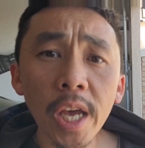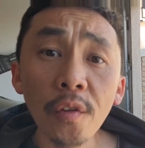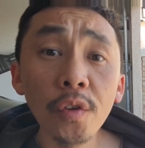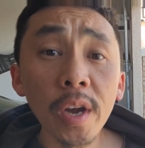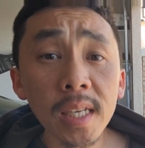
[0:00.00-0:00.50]
If
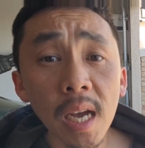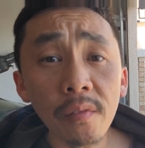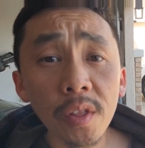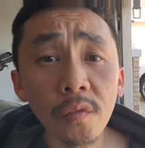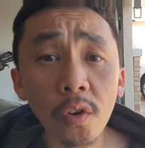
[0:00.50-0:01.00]
you guys have
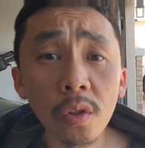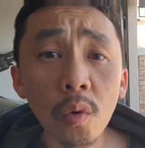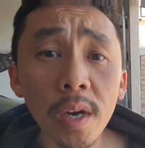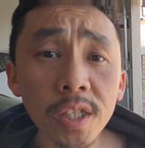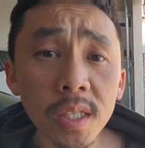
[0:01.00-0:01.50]
any further
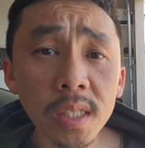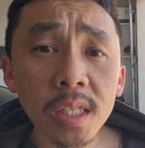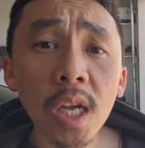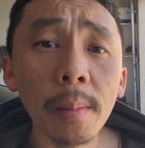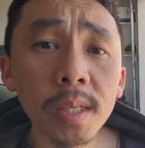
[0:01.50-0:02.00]
questions,
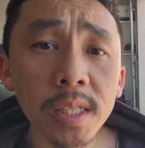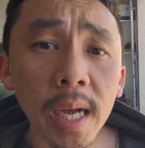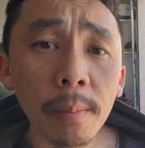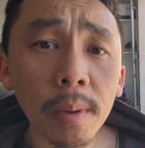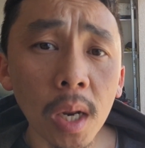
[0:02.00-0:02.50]
just comment it
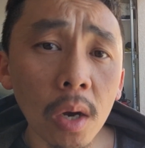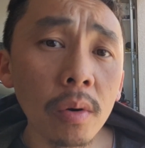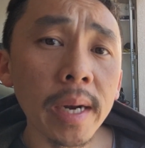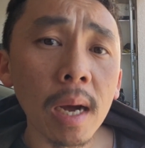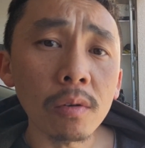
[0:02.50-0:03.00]
down below
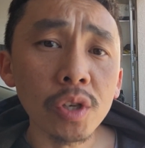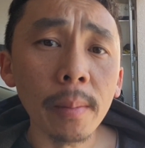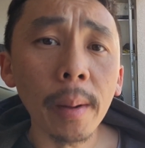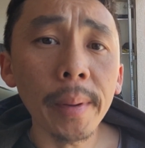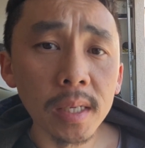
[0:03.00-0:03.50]
and I will try
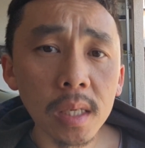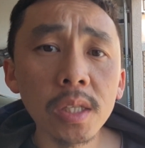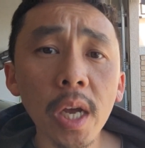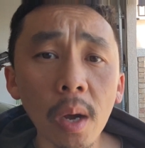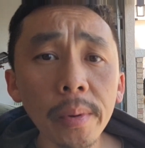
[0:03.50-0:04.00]
my best
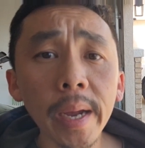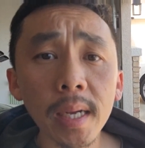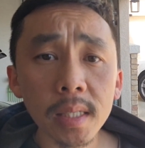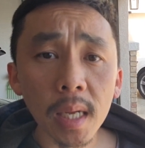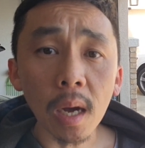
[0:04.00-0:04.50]
to help you
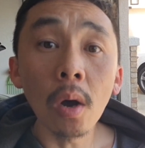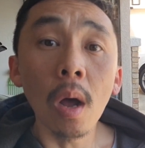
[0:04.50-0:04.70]
guys out.